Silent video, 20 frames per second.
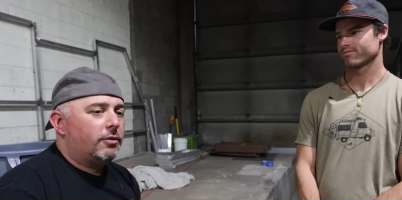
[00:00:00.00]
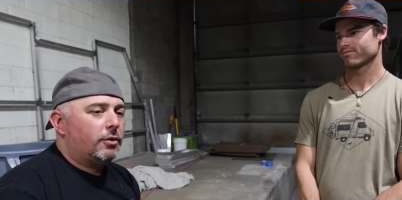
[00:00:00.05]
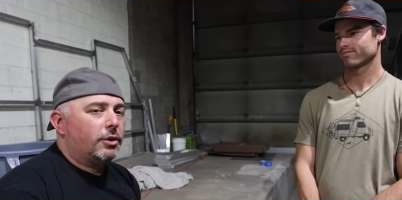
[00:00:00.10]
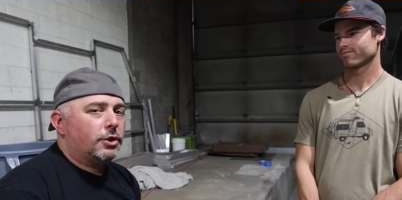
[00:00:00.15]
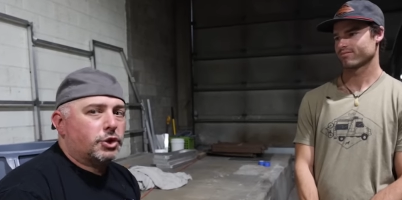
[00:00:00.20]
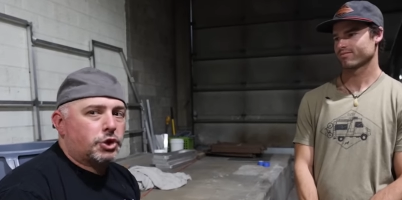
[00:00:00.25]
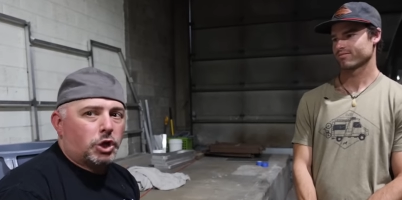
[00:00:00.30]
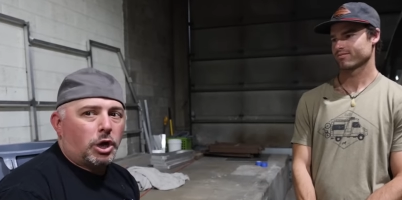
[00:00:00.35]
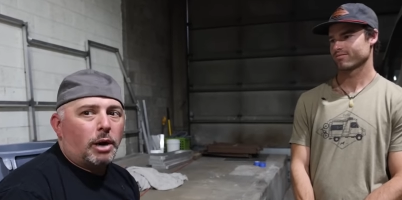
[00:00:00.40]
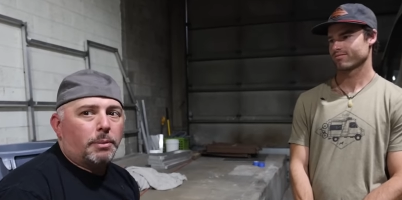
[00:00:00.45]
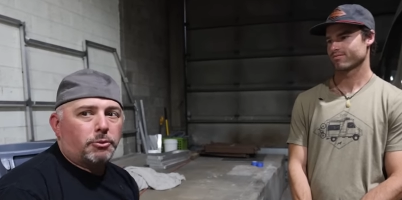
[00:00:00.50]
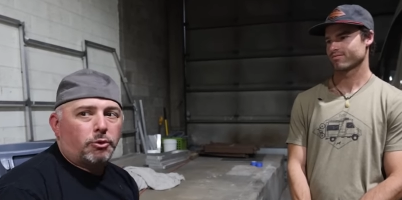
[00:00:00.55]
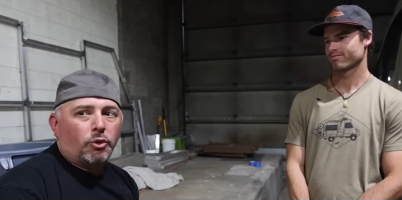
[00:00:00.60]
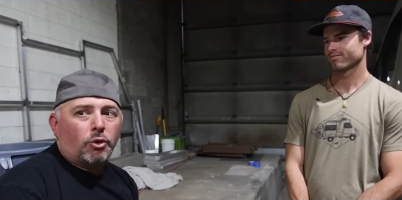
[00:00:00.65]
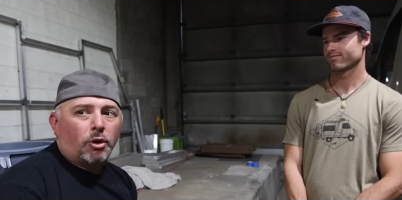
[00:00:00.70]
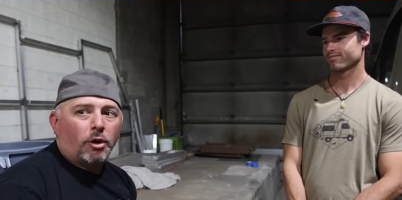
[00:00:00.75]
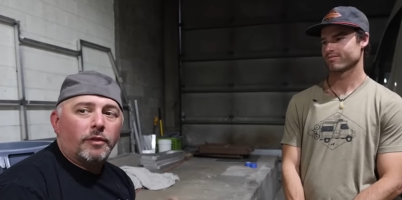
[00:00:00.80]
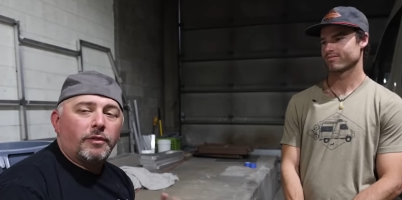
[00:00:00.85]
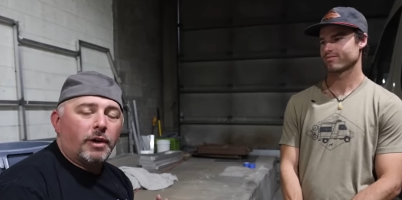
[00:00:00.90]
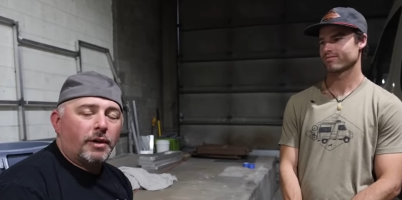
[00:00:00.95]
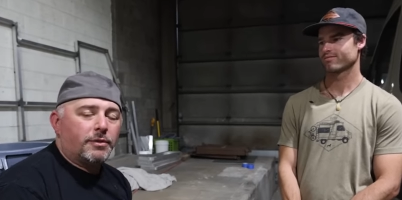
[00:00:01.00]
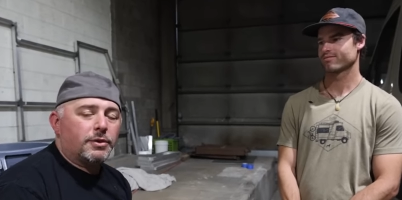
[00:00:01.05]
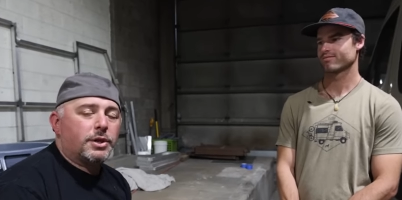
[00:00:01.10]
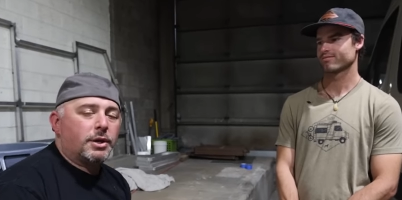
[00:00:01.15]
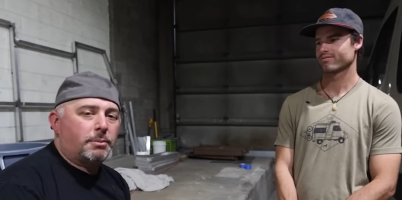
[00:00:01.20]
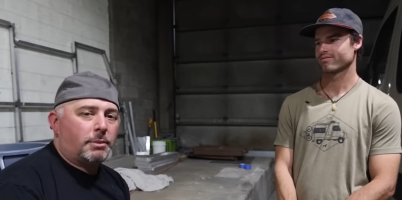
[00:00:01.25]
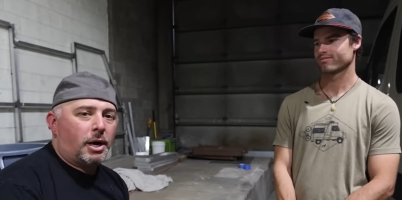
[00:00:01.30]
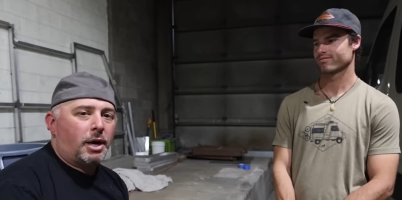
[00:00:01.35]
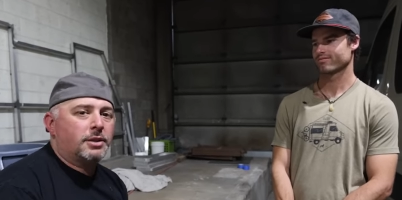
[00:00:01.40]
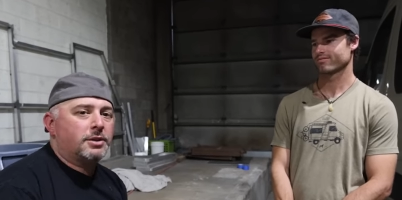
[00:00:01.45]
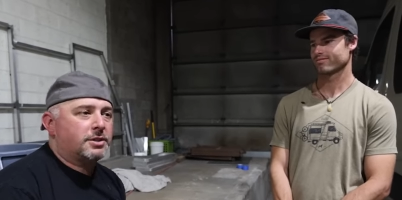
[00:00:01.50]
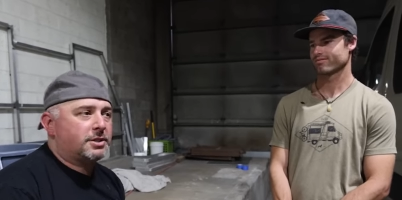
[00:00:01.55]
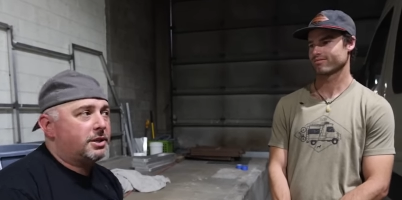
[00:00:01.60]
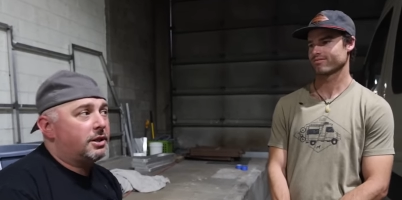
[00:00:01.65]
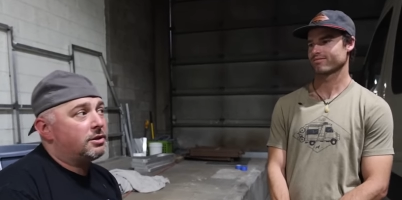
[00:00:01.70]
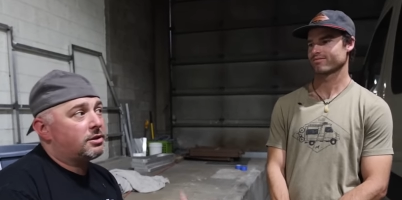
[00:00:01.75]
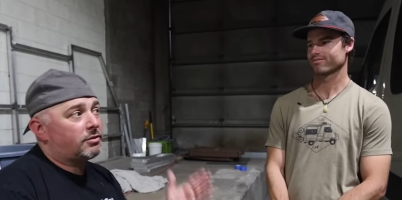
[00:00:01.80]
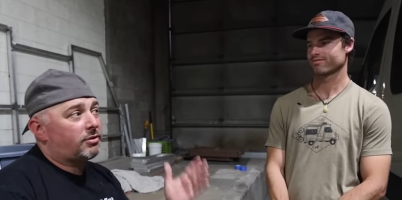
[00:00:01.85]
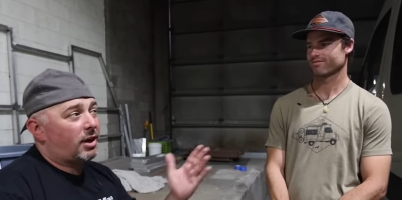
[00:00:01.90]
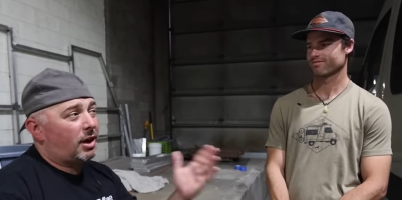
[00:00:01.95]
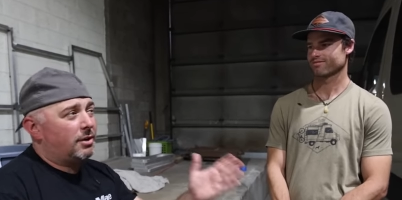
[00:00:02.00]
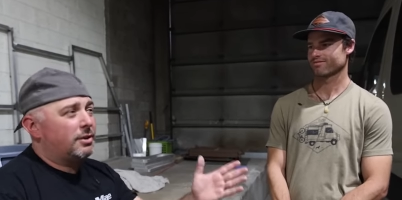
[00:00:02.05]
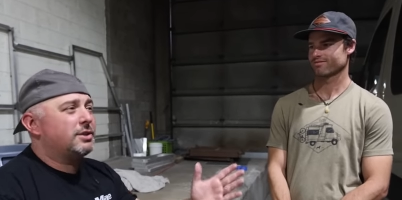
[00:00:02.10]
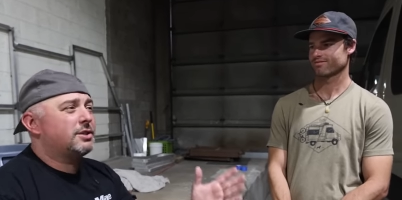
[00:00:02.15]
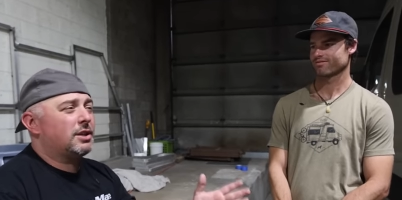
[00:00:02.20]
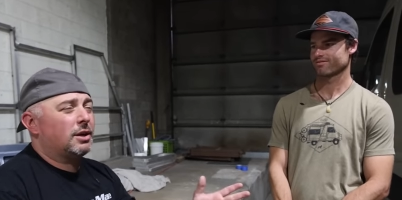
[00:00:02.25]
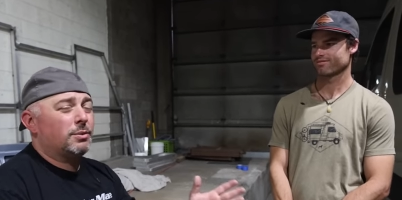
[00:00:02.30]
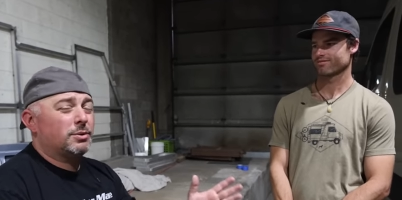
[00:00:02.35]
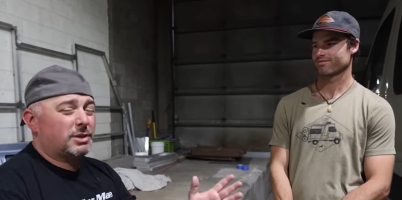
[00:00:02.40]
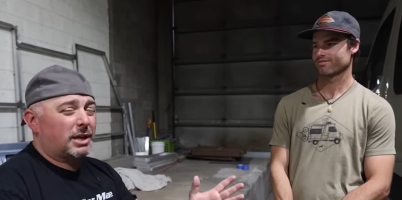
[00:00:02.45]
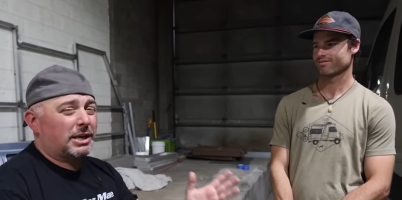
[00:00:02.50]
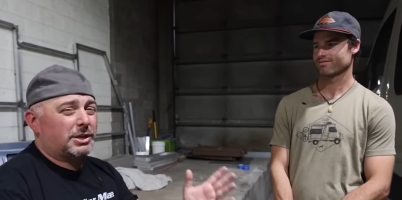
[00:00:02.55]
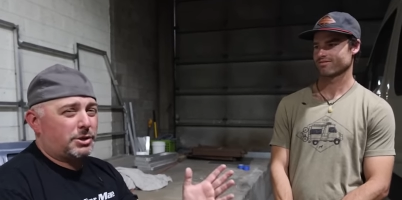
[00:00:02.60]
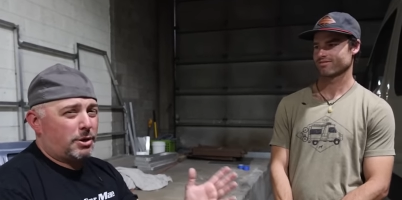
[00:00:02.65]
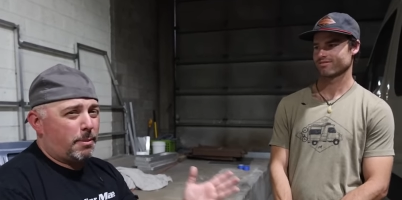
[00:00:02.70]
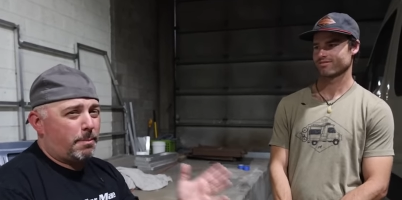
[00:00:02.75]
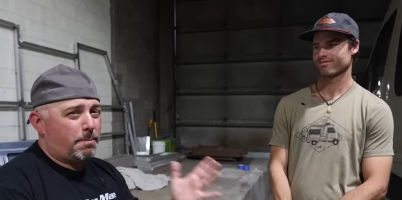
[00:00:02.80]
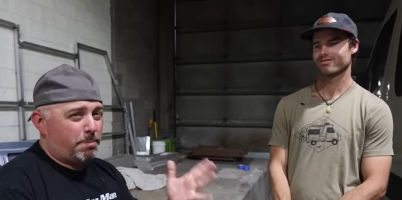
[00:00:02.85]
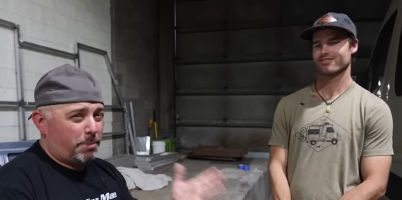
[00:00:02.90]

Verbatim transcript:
Speaker 1: for the shop tour of everything behind the scenes of how this thing was actually